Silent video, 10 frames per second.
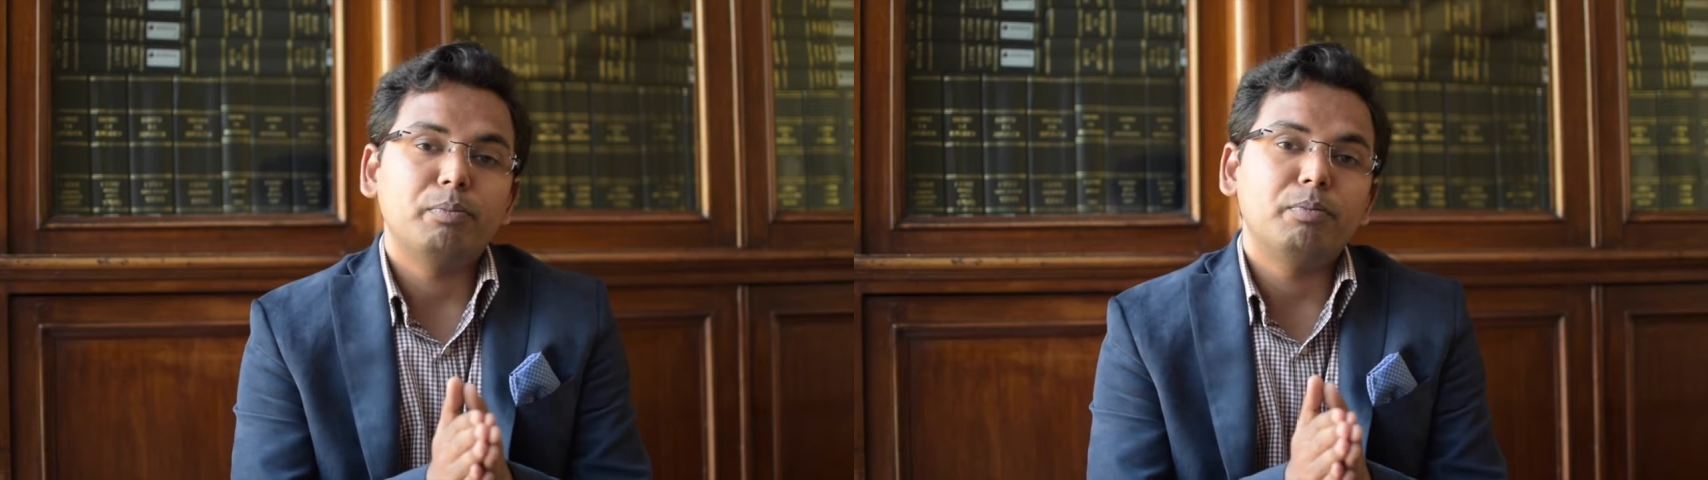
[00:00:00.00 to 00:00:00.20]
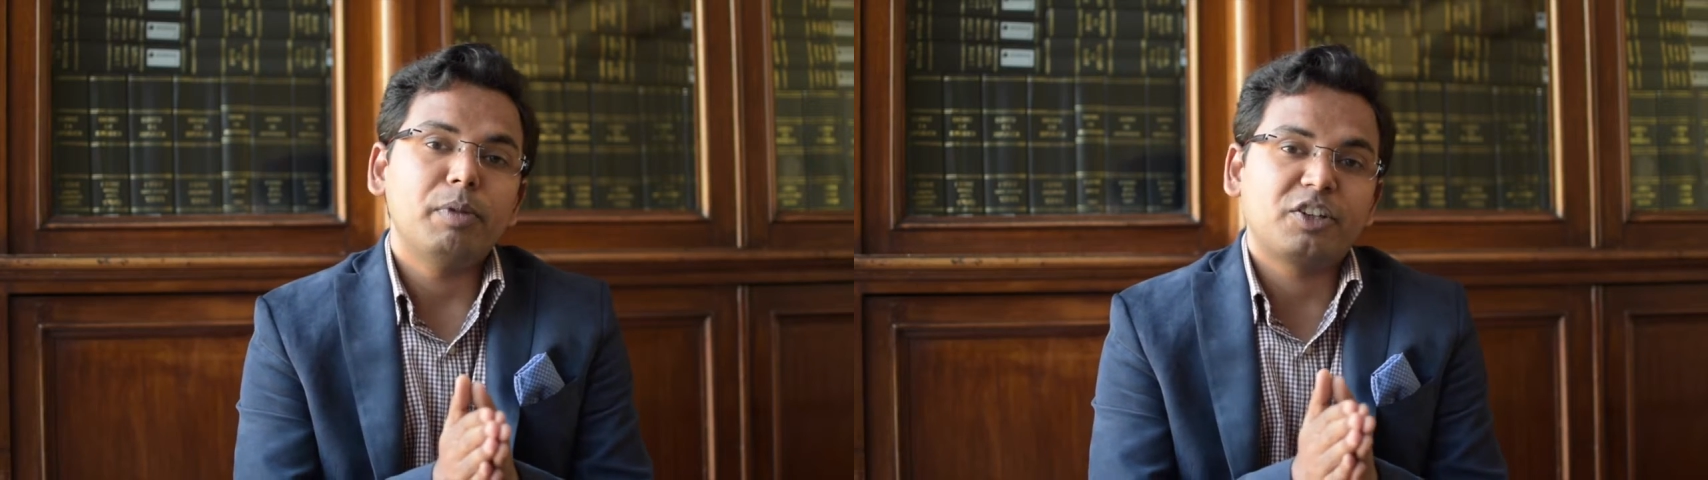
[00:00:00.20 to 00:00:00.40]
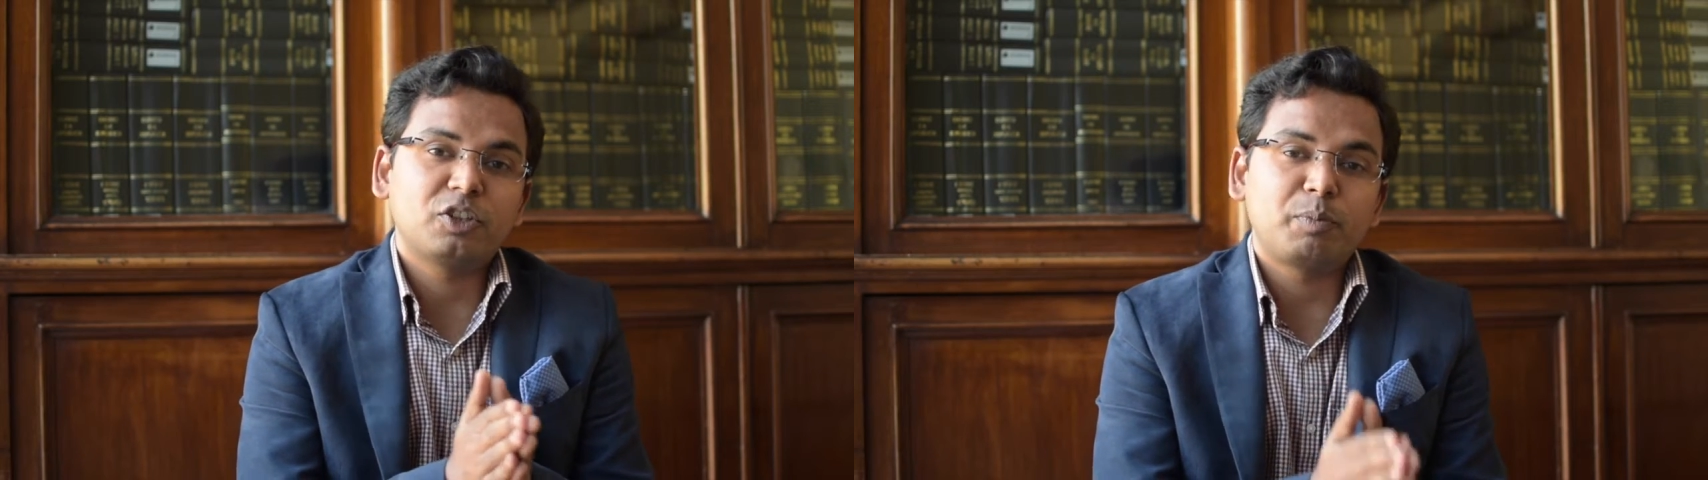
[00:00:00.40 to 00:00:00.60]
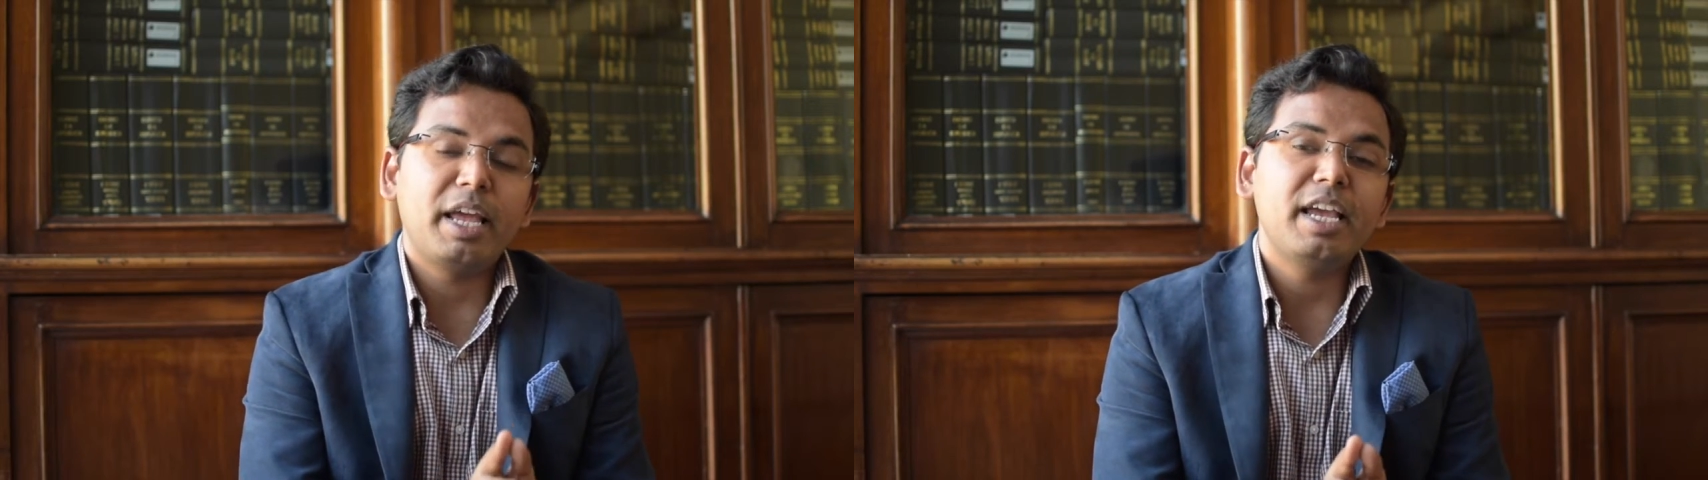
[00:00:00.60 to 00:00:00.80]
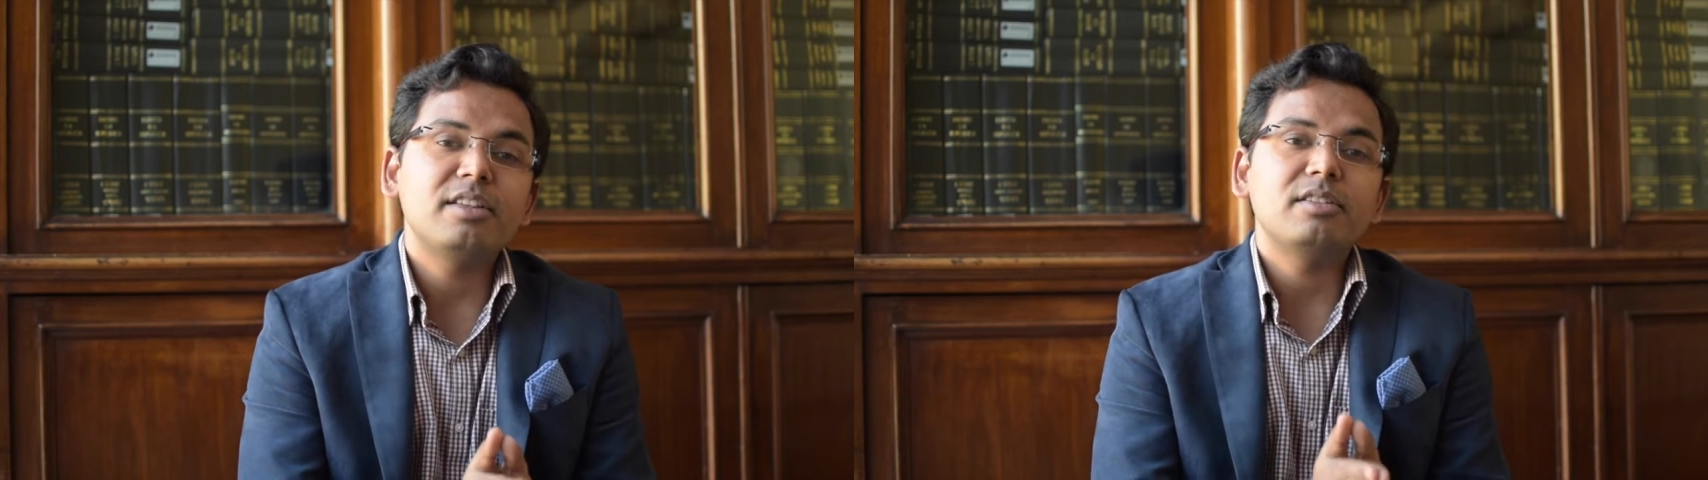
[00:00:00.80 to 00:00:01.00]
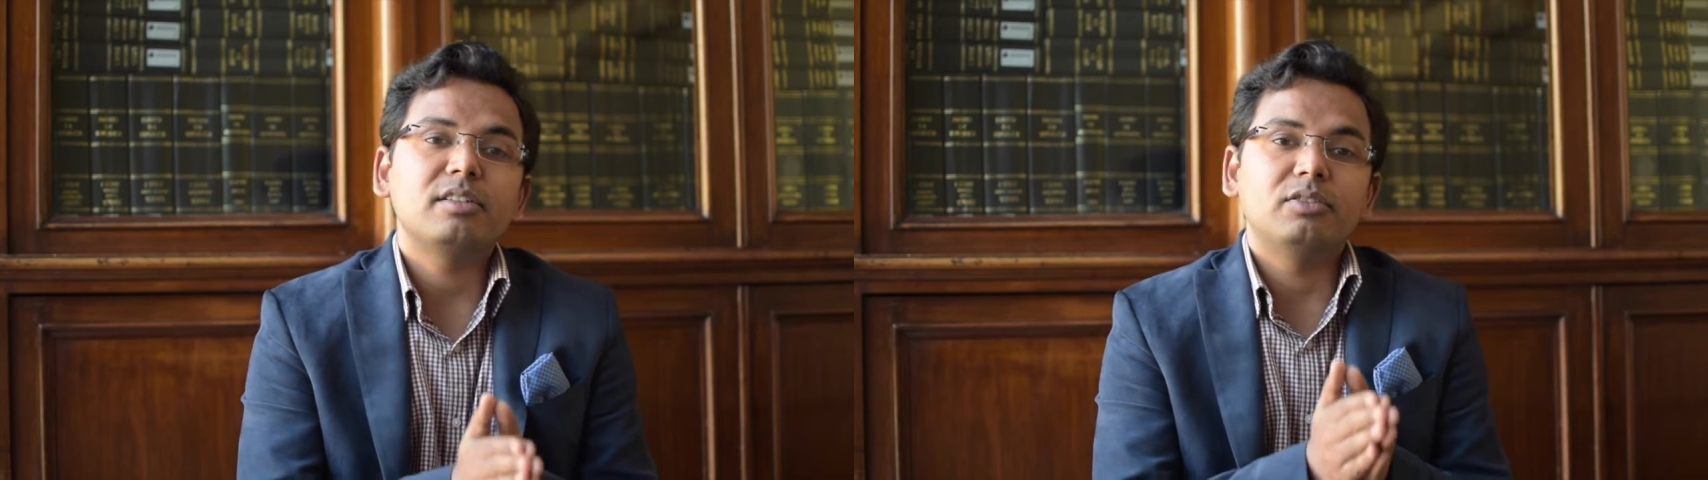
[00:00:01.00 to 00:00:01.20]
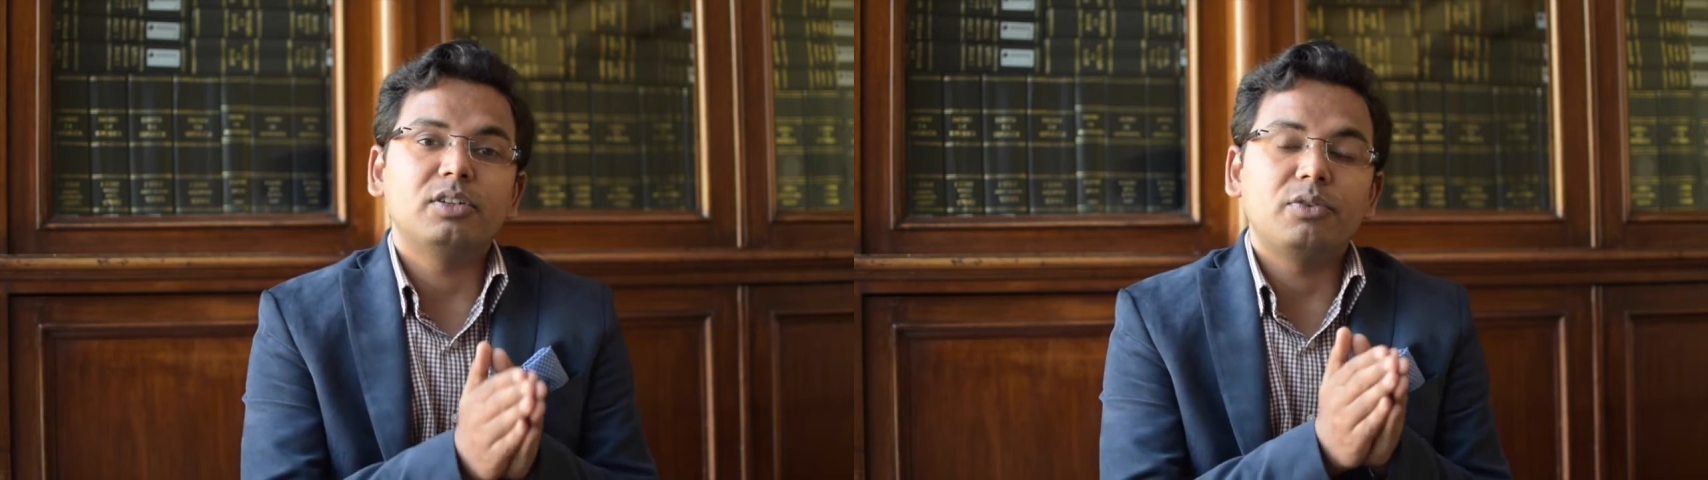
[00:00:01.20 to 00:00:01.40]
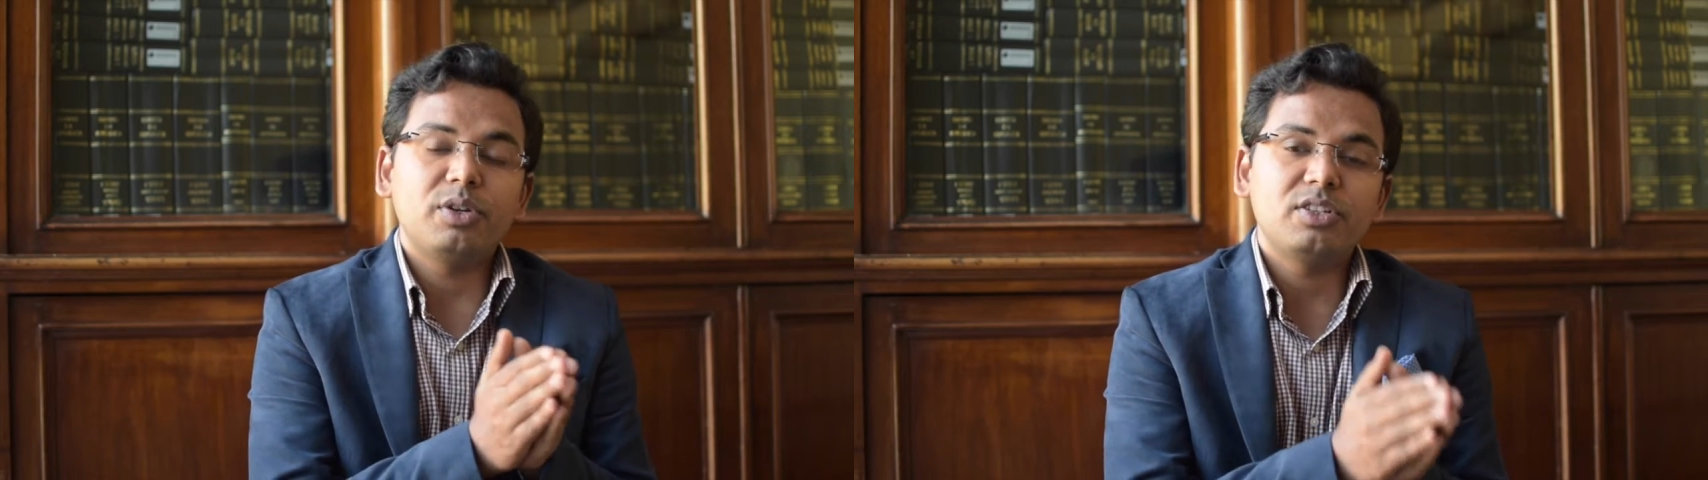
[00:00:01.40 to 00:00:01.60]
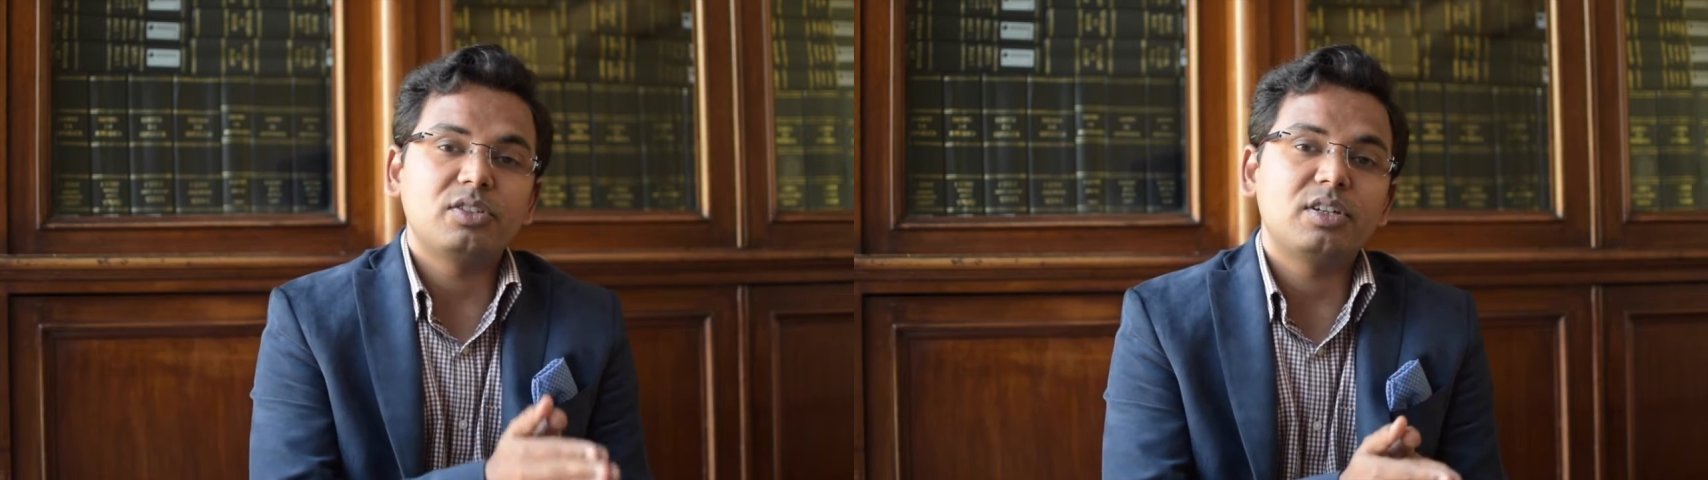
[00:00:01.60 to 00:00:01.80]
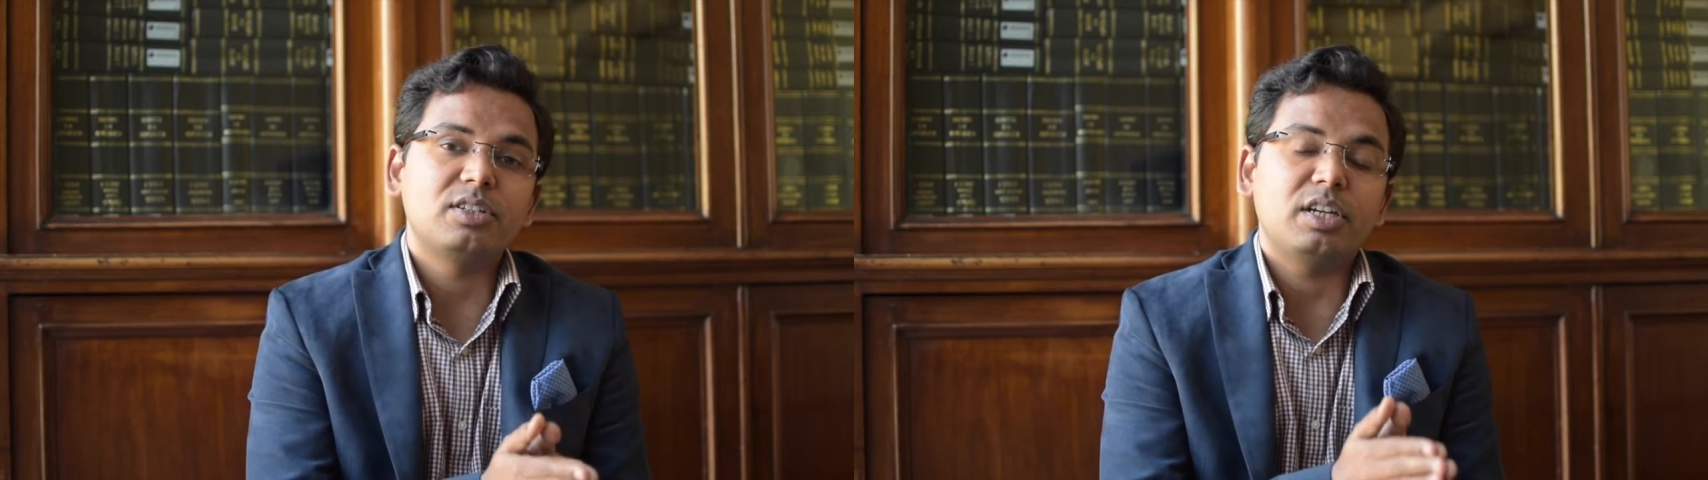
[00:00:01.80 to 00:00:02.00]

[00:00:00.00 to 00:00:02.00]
explain the research